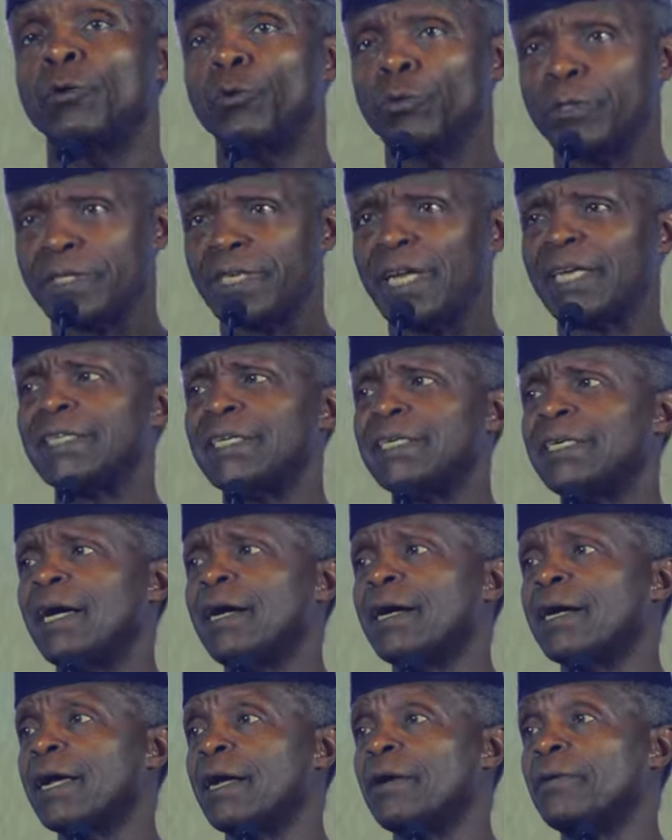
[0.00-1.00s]
who started
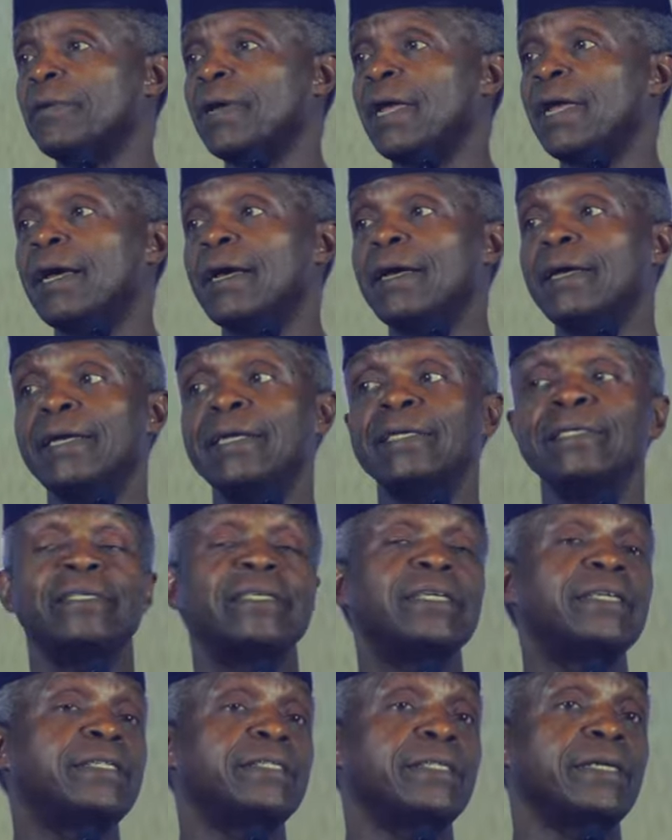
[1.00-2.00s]
her career in
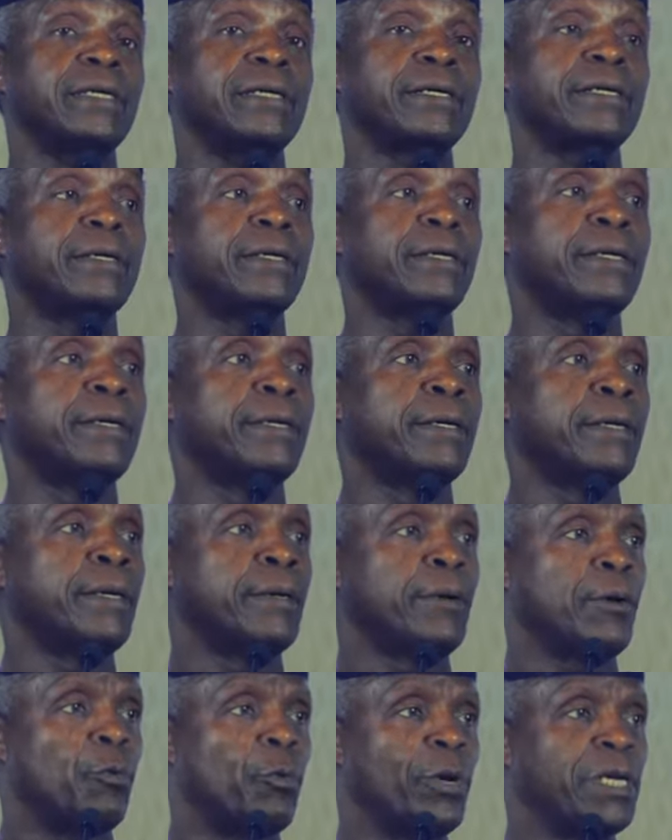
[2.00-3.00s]
teaching
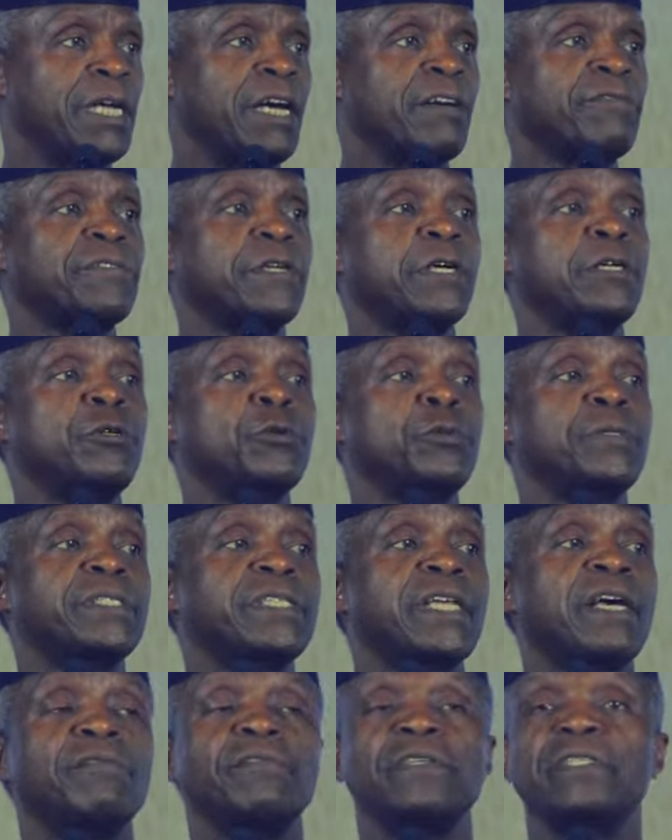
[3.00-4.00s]
when, after youth
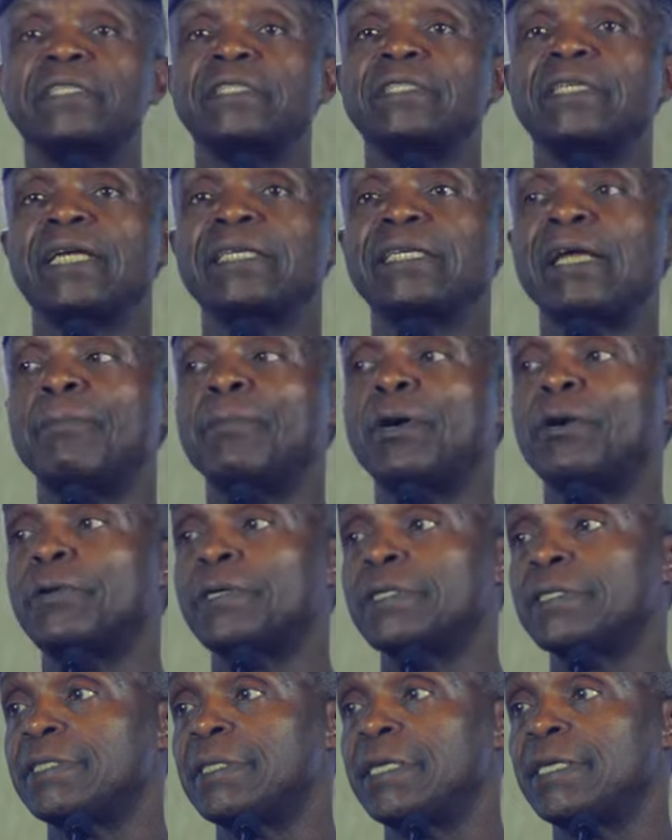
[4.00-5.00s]
service in
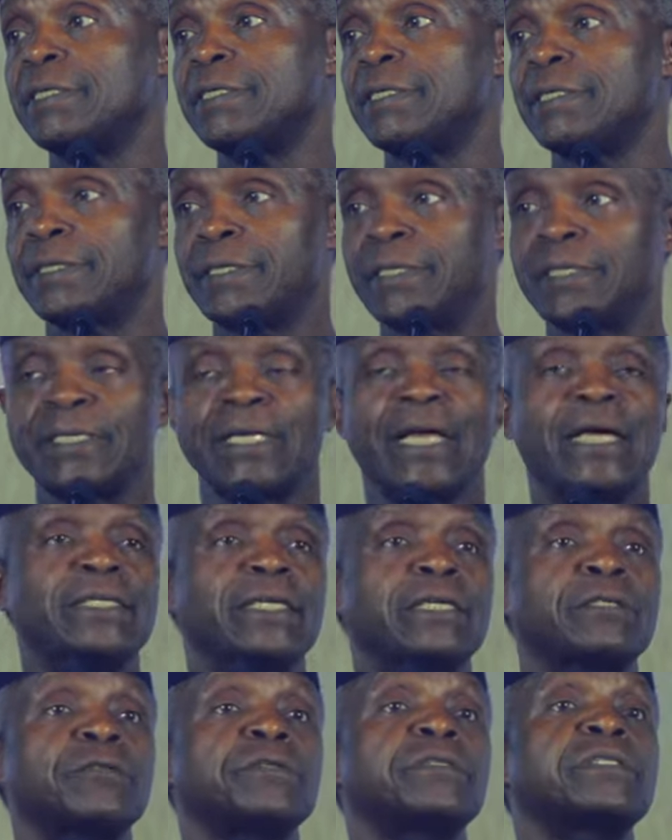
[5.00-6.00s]
Adamawa State, she
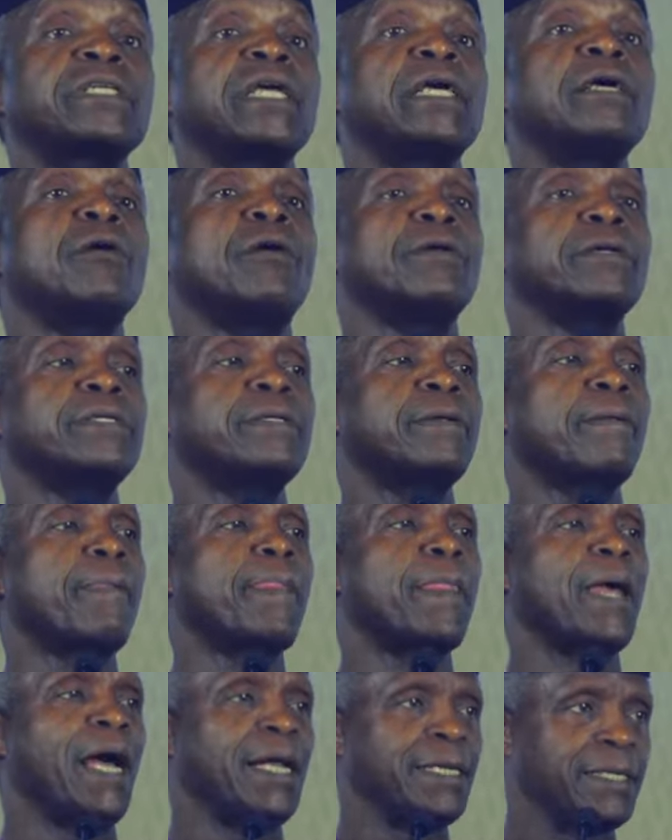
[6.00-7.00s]
decided to stay on
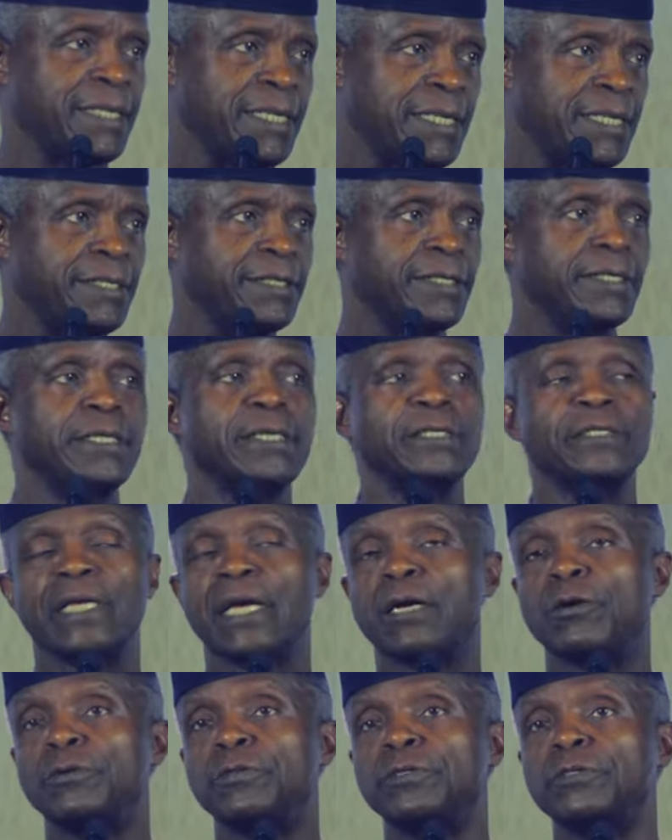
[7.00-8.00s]
and teach in a
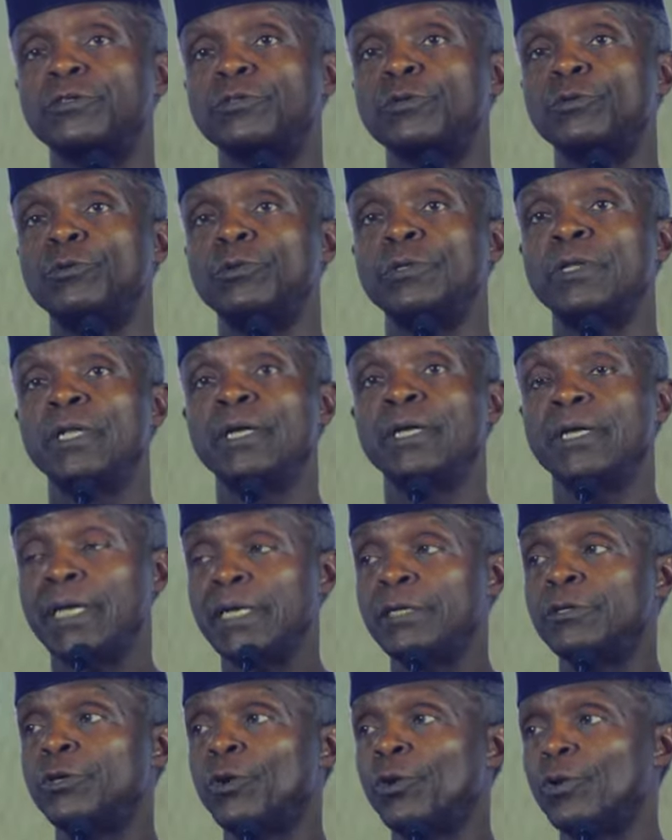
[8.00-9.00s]
secondary school
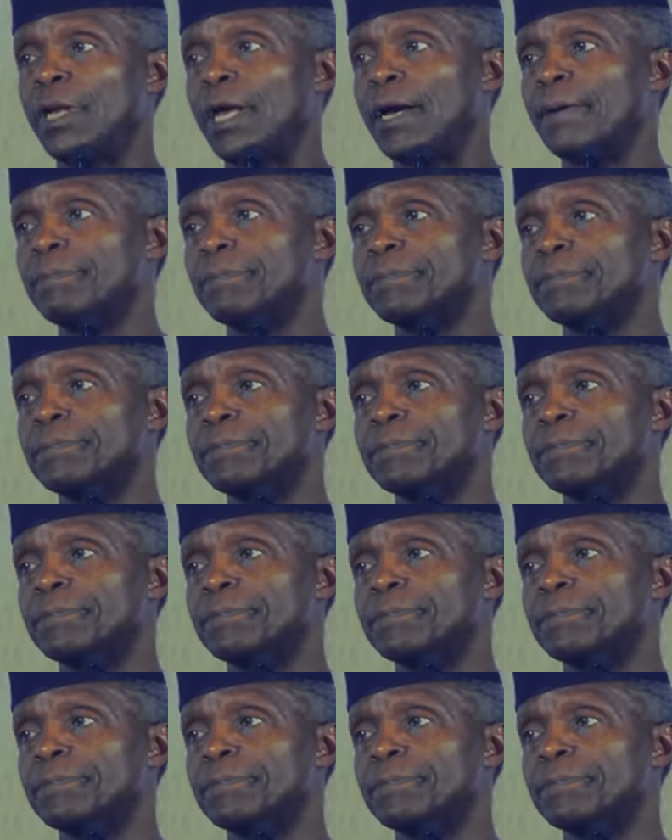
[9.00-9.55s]
in Yola.